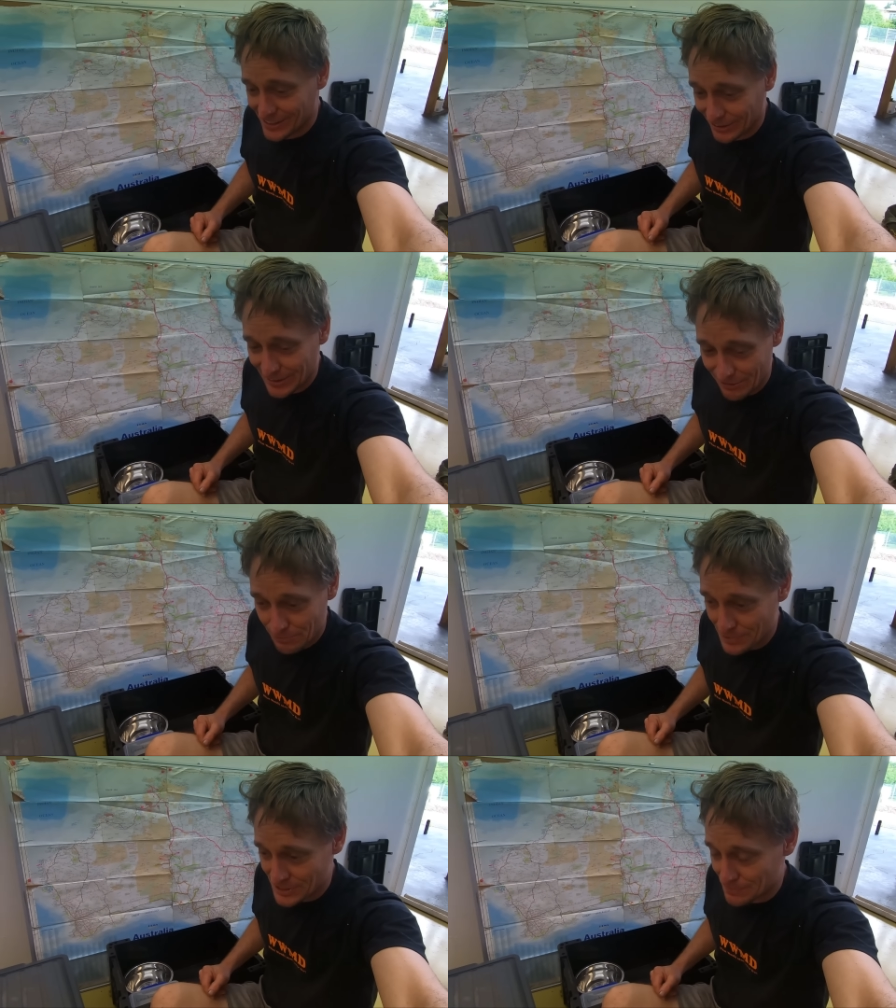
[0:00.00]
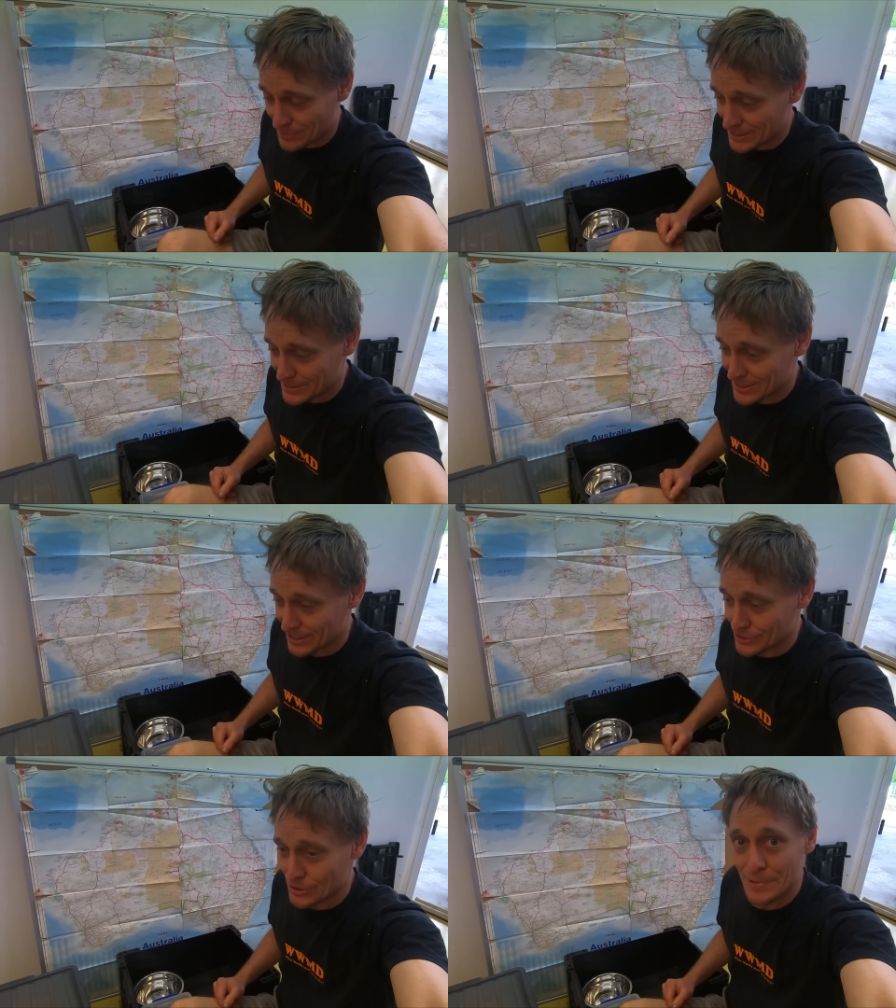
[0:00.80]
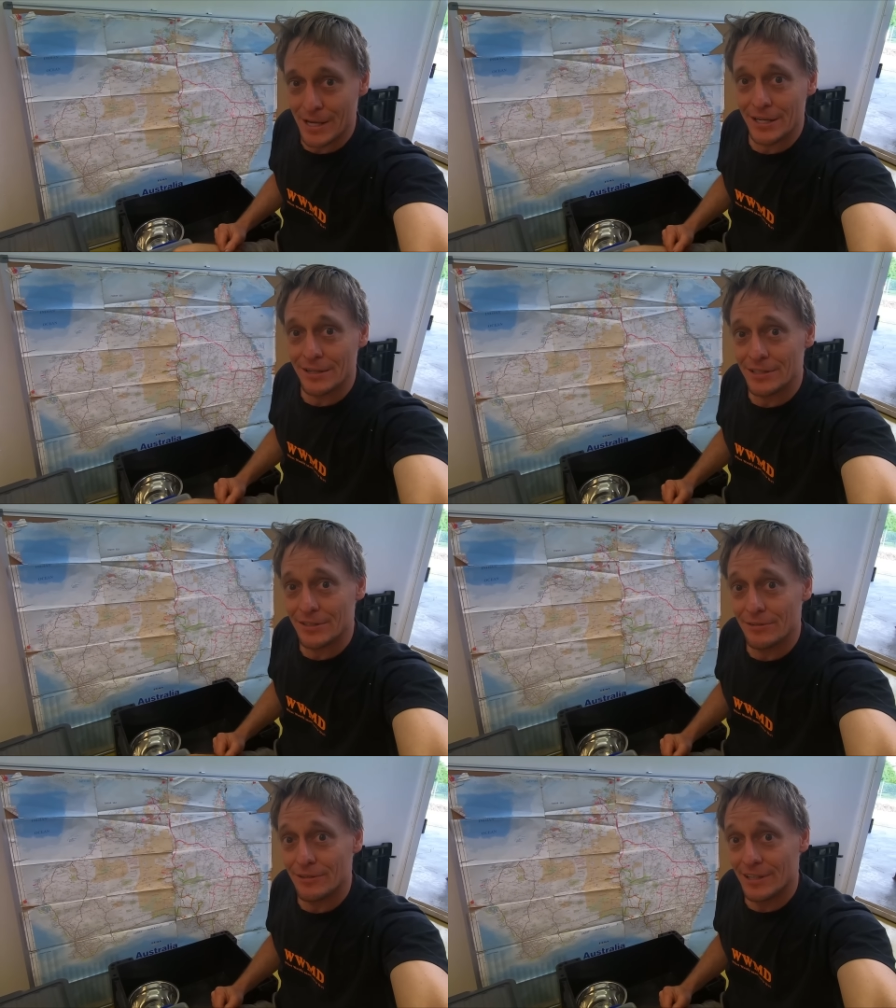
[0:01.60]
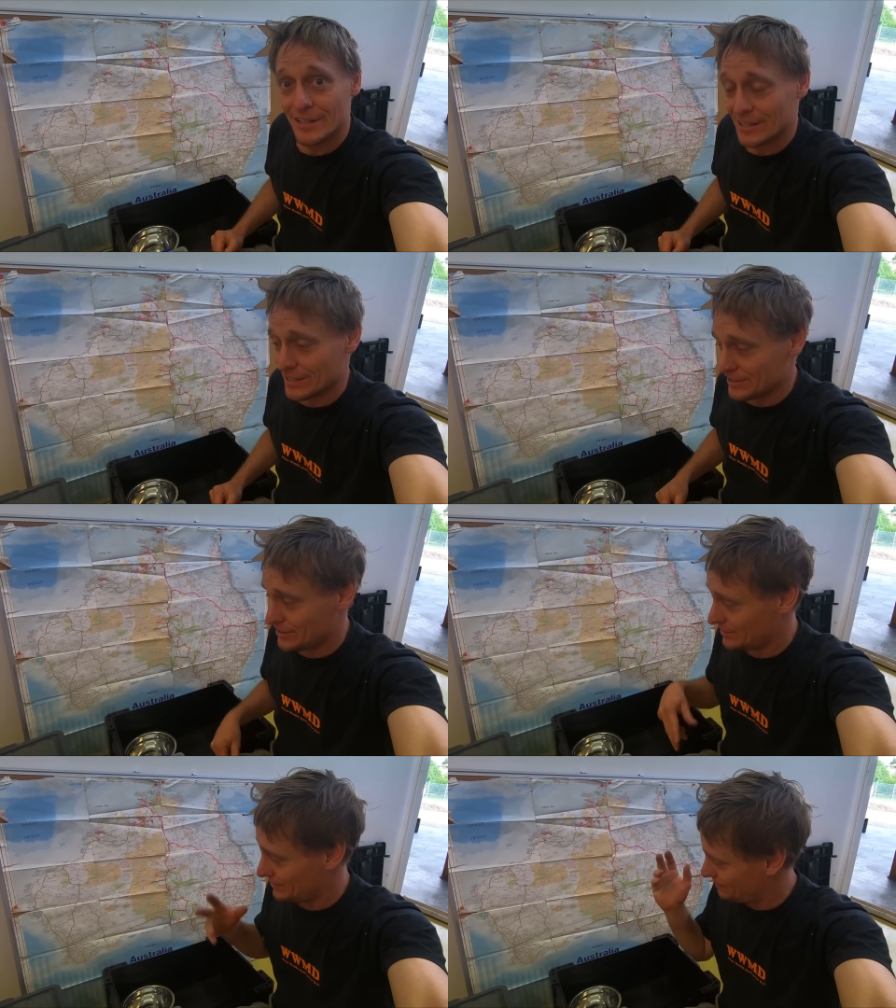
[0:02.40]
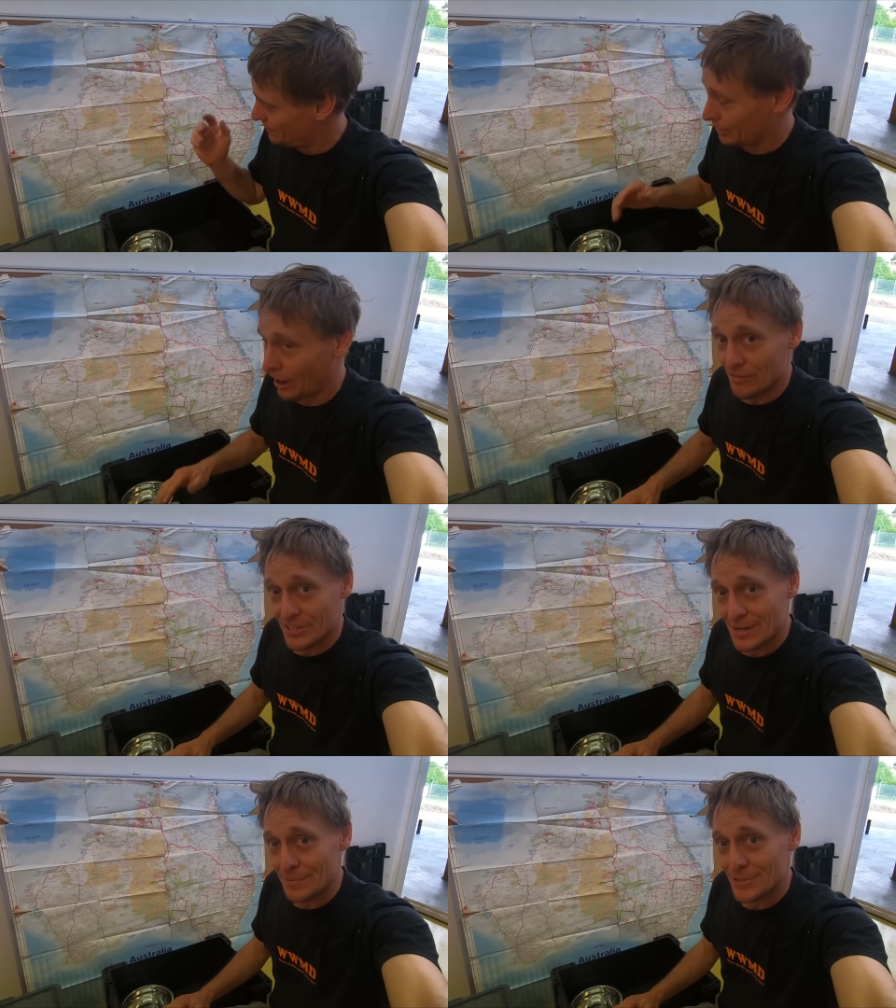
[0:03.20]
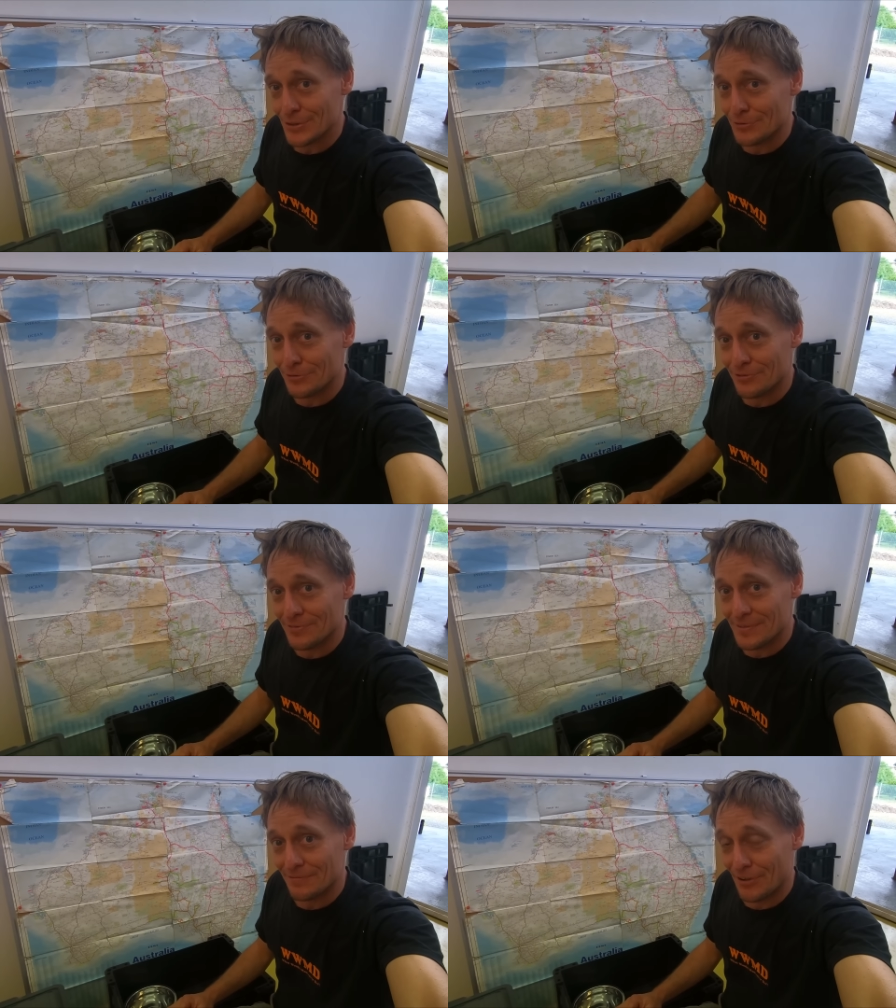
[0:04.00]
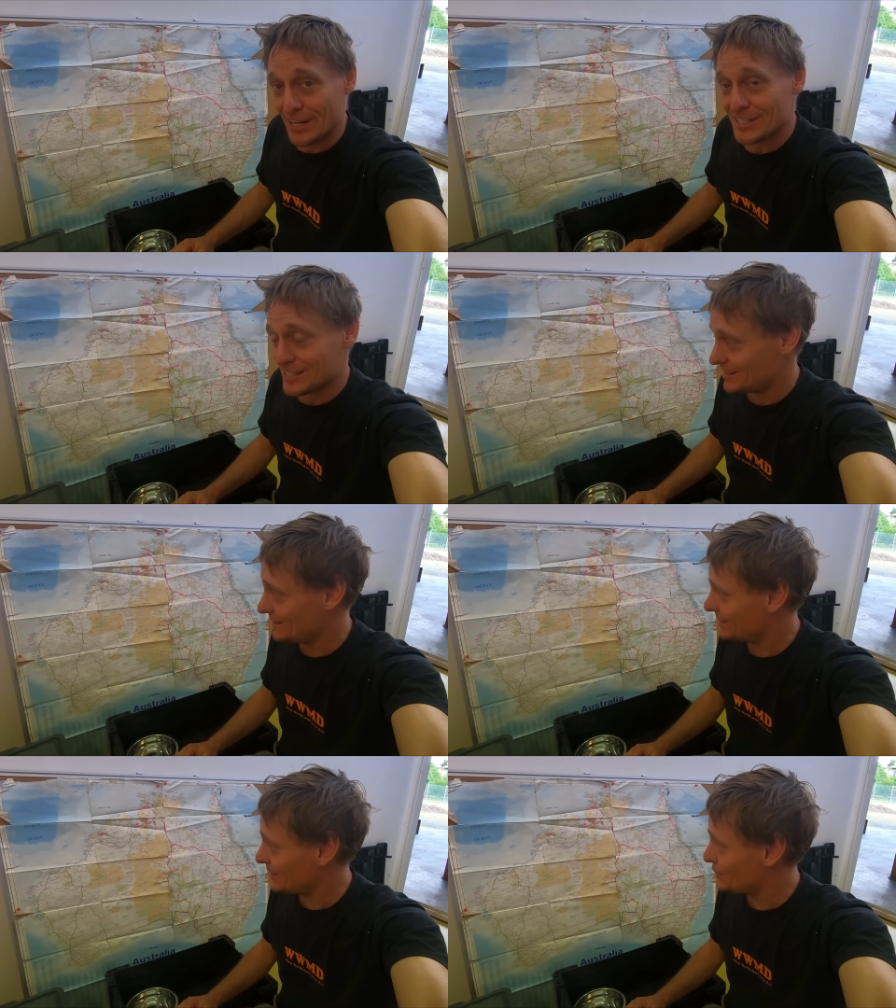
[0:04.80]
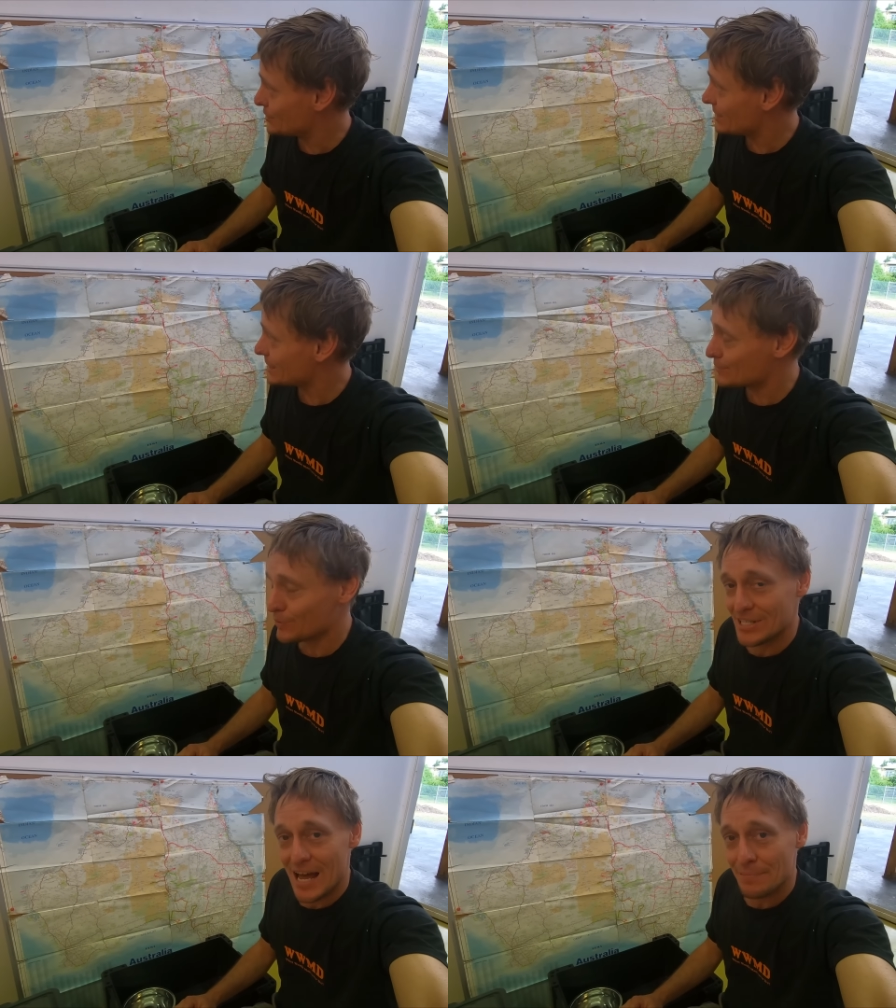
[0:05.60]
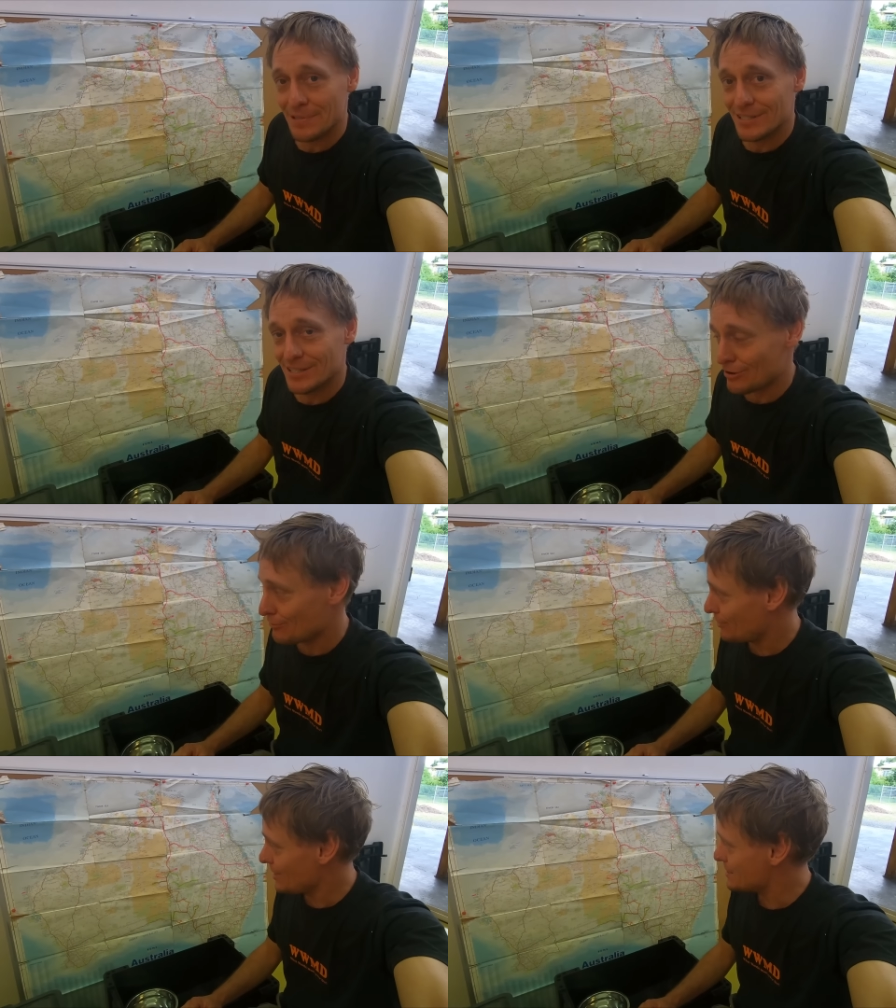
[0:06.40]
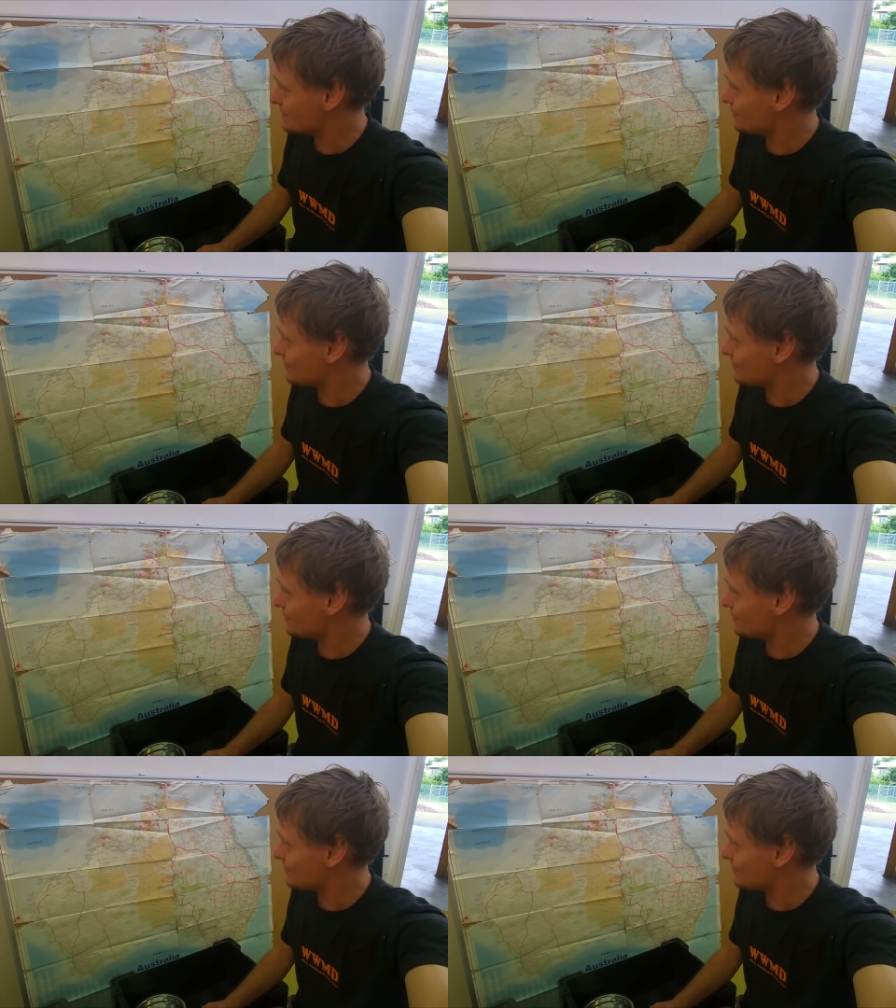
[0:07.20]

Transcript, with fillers: Got enough bits and pieces that I should be able to MacGyver some sort of fix, and that usually that's what's happened so far.